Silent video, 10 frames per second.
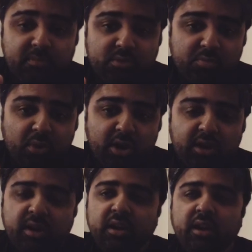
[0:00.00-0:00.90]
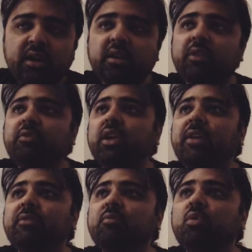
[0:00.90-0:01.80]
spoiler alert, if you
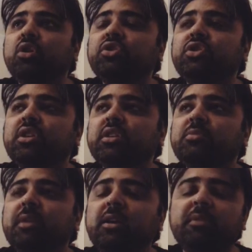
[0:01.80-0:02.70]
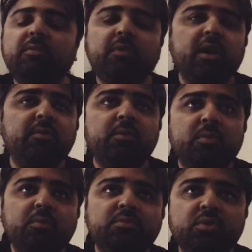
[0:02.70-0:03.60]
haven't watched Spider-Man Far From
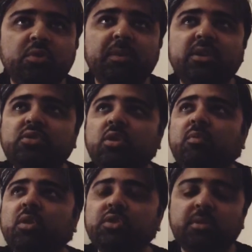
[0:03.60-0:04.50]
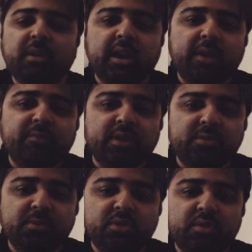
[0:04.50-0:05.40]
Home, so you better stop watching my live
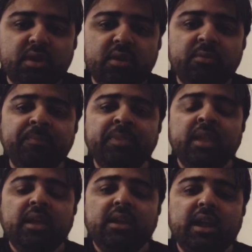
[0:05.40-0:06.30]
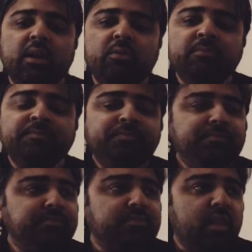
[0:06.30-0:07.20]
transmission now.
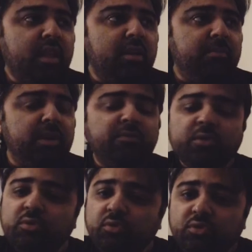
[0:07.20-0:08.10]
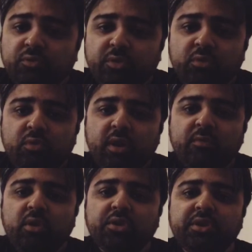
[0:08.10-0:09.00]
But for those of you who
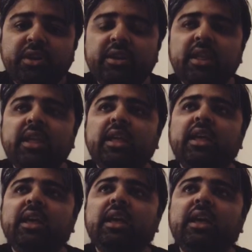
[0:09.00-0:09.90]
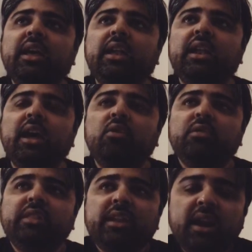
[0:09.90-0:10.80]
have watched it, now
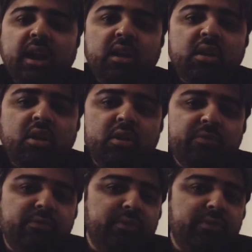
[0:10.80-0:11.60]
there are a lot of